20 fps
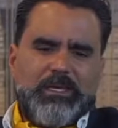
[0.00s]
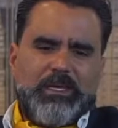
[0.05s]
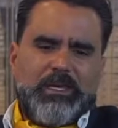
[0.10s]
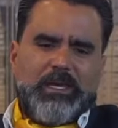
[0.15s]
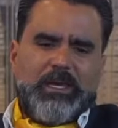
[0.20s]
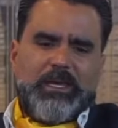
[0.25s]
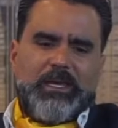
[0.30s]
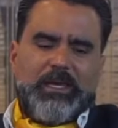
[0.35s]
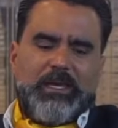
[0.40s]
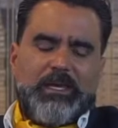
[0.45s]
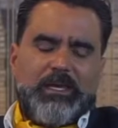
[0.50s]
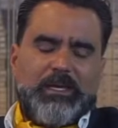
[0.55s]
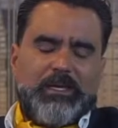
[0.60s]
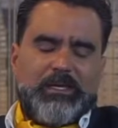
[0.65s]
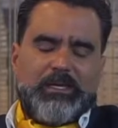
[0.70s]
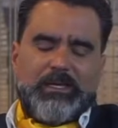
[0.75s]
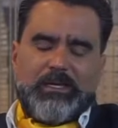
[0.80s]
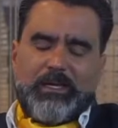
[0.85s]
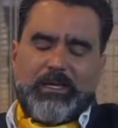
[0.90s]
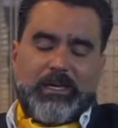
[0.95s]

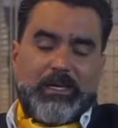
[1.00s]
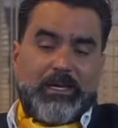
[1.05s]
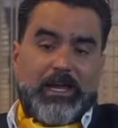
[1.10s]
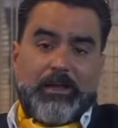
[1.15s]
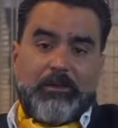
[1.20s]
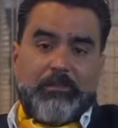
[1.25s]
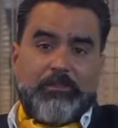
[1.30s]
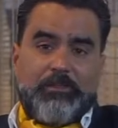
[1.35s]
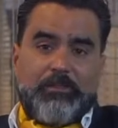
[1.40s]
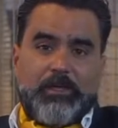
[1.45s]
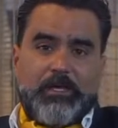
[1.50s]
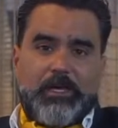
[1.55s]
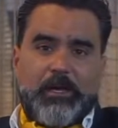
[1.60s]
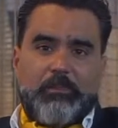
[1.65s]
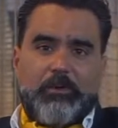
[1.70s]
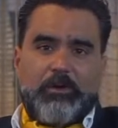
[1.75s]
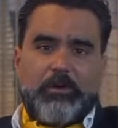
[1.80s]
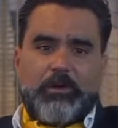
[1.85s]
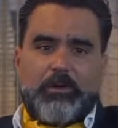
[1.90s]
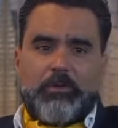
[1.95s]
And I don't think
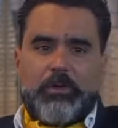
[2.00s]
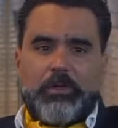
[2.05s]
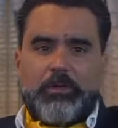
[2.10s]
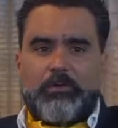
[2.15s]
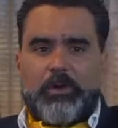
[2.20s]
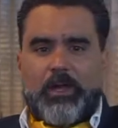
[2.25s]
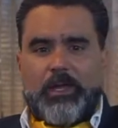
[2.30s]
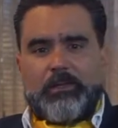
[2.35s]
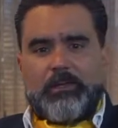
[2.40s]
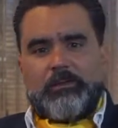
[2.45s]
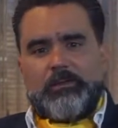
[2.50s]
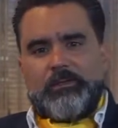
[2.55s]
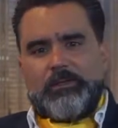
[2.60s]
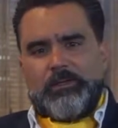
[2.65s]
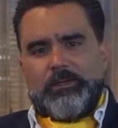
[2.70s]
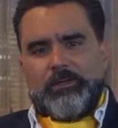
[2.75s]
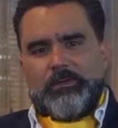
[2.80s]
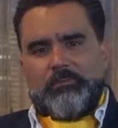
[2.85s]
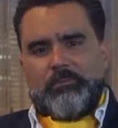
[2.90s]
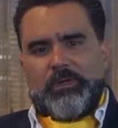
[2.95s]
I'm going to regret,
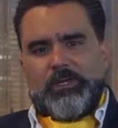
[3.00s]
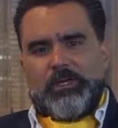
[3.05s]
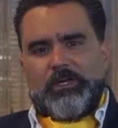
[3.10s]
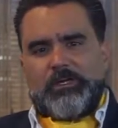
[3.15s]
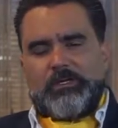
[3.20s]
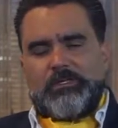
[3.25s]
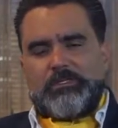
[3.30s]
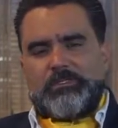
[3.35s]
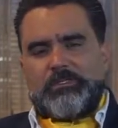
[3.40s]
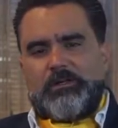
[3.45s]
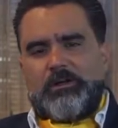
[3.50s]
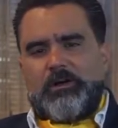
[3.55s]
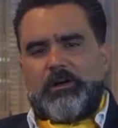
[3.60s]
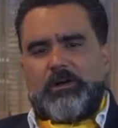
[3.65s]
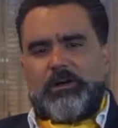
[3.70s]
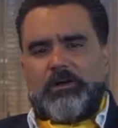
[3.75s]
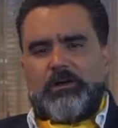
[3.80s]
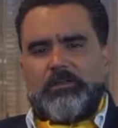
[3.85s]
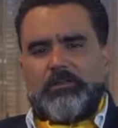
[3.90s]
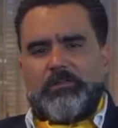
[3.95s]
because
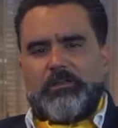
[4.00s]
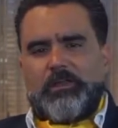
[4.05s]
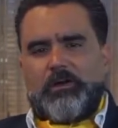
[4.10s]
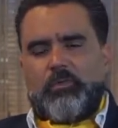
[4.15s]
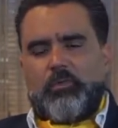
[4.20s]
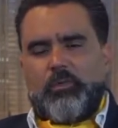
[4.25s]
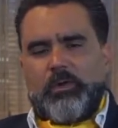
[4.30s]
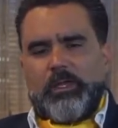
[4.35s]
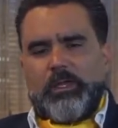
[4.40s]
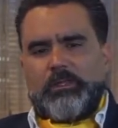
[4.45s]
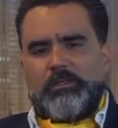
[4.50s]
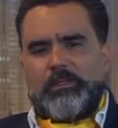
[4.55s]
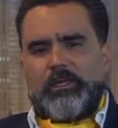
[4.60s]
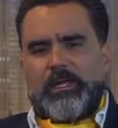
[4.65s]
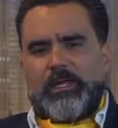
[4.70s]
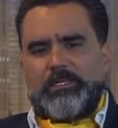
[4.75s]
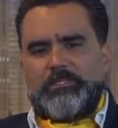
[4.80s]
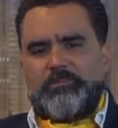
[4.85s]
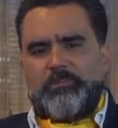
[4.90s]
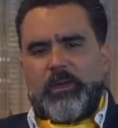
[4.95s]
on the week that
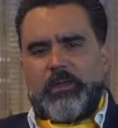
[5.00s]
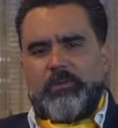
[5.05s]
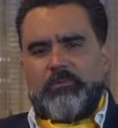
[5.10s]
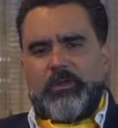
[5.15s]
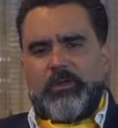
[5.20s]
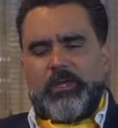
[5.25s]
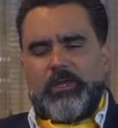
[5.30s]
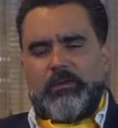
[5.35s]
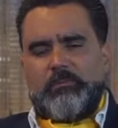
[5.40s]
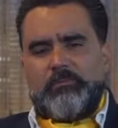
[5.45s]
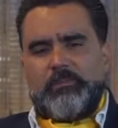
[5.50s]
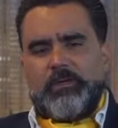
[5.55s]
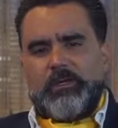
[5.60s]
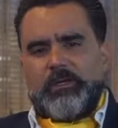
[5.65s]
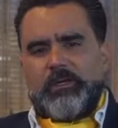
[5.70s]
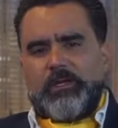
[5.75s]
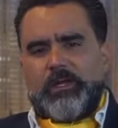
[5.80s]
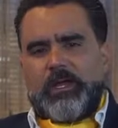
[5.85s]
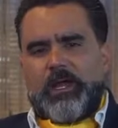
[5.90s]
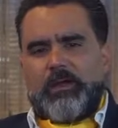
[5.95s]
I spent with him,
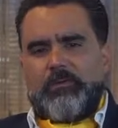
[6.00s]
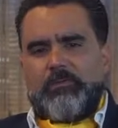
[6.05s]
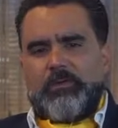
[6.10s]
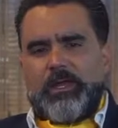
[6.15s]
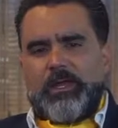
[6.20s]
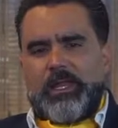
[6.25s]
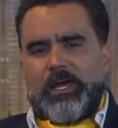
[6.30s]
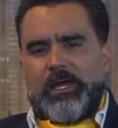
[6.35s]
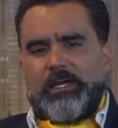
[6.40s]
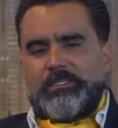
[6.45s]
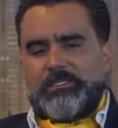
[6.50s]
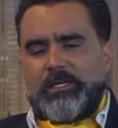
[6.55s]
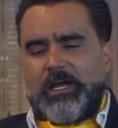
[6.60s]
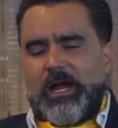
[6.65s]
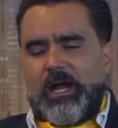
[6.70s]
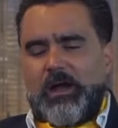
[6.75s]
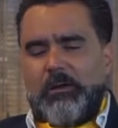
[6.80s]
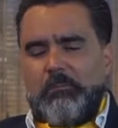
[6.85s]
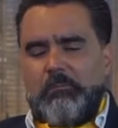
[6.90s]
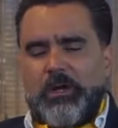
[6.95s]
I realized
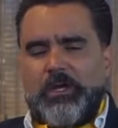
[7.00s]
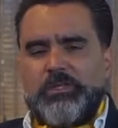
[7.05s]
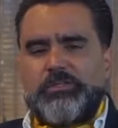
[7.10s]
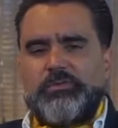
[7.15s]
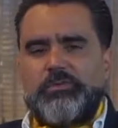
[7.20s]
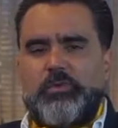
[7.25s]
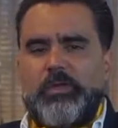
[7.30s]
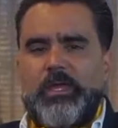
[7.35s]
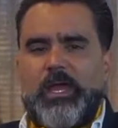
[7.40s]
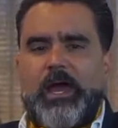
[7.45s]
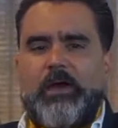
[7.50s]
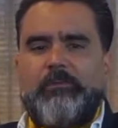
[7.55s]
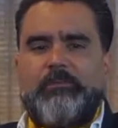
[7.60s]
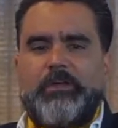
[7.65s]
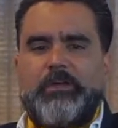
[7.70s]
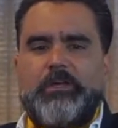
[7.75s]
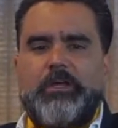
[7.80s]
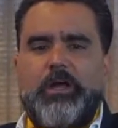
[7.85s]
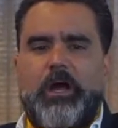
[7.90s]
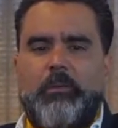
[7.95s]
how much we have
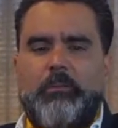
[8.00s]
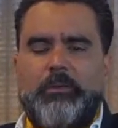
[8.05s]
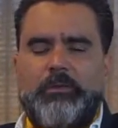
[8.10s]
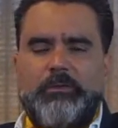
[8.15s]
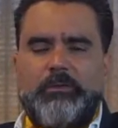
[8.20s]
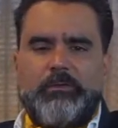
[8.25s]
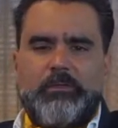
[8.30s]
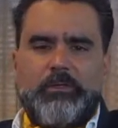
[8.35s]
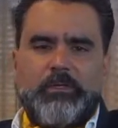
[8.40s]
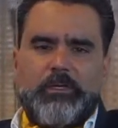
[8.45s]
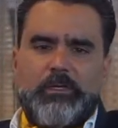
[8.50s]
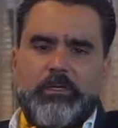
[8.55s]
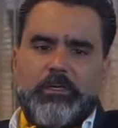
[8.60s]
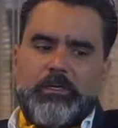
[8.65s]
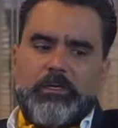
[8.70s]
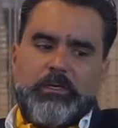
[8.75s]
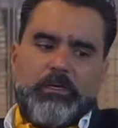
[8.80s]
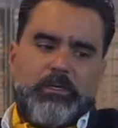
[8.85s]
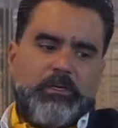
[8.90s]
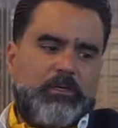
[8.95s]
in common.
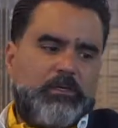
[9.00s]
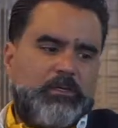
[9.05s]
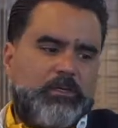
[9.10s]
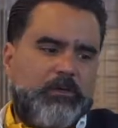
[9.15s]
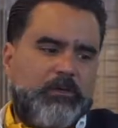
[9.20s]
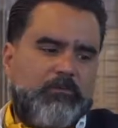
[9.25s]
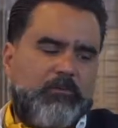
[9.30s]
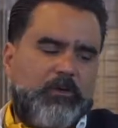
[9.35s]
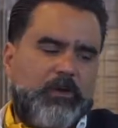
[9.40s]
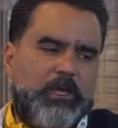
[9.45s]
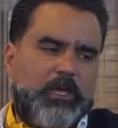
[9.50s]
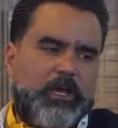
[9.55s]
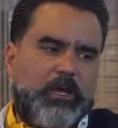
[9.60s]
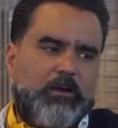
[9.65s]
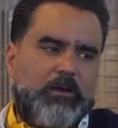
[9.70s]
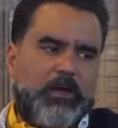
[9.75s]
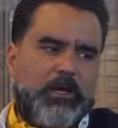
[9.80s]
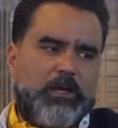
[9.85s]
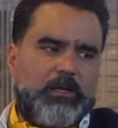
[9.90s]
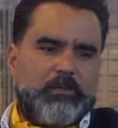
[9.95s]
Different
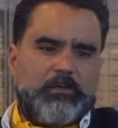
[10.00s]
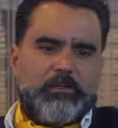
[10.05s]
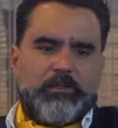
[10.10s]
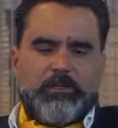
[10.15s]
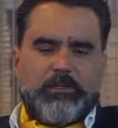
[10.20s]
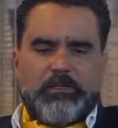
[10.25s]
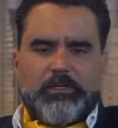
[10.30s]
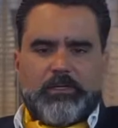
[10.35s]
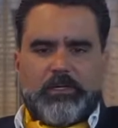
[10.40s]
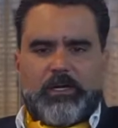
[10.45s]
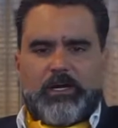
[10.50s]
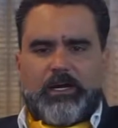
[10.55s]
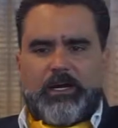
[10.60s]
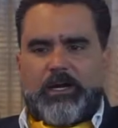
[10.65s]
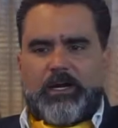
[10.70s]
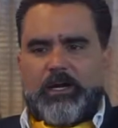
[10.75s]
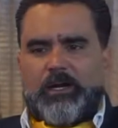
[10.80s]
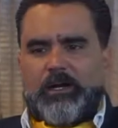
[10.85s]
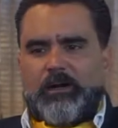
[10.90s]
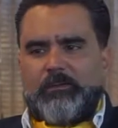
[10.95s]
era,
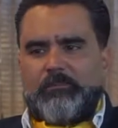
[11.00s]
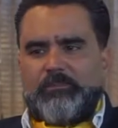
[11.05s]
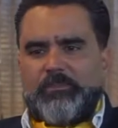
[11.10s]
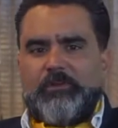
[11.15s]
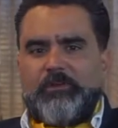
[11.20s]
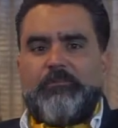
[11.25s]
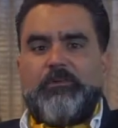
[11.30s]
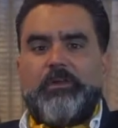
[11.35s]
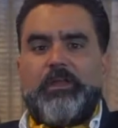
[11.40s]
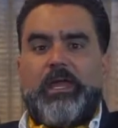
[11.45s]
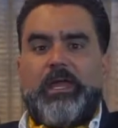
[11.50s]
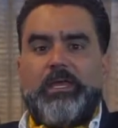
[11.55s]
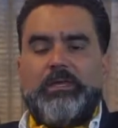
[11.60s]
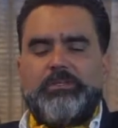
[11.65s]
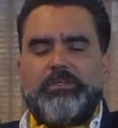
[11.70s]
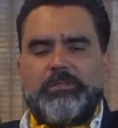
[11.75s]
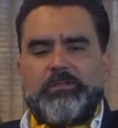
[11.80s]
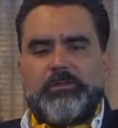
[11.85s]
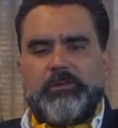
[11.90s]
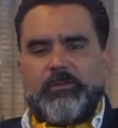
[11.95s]
different
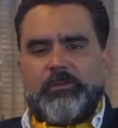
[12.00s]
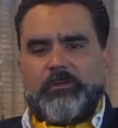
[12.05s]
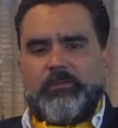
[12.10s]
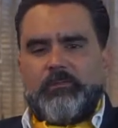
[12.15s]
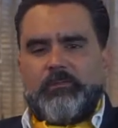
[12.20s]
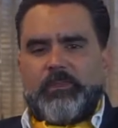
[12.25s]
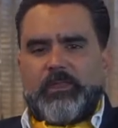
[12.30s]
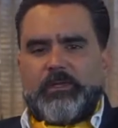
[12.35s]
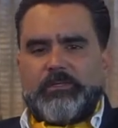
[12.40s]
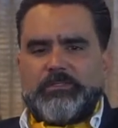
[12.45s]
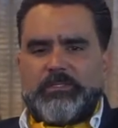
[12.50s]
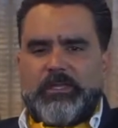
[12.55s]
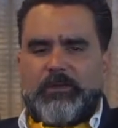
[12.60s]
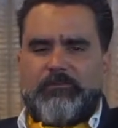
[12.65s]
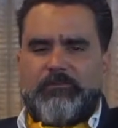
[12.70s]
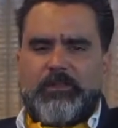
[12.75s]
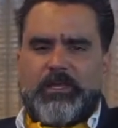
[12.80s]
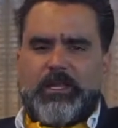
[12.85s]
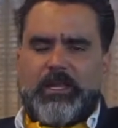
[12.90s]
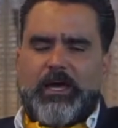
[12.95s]
age. There's
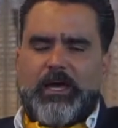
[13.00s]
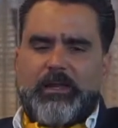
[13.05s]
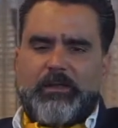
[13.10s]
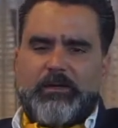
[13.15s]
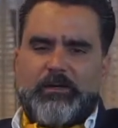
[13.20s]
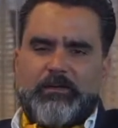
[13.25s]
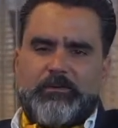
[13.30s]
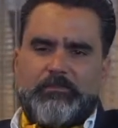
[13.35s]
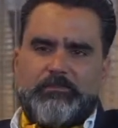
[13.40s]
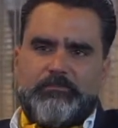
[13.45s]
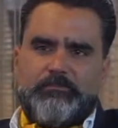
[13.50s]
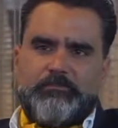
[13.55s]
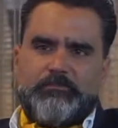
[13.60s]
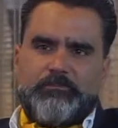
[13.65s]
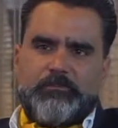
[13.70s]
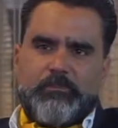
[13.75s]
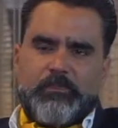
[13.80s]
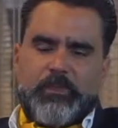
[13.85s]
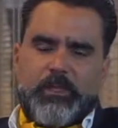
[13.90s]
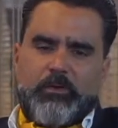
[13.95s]
definitely a lot of
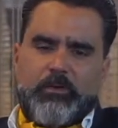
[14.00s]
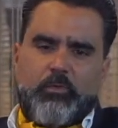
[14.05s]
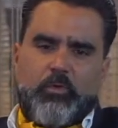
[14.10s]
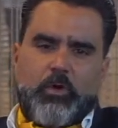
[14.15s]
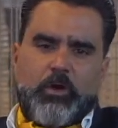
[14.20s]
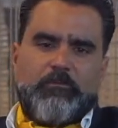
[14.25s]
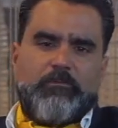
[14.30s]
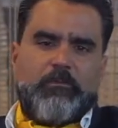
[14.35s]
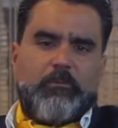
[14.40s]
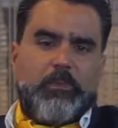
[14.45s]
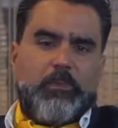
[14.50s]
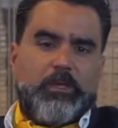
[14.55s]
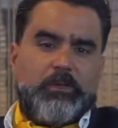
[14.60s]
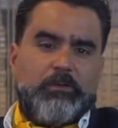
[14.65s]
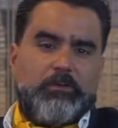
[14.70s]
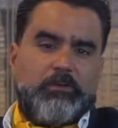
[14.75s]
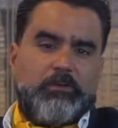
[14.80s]
work for me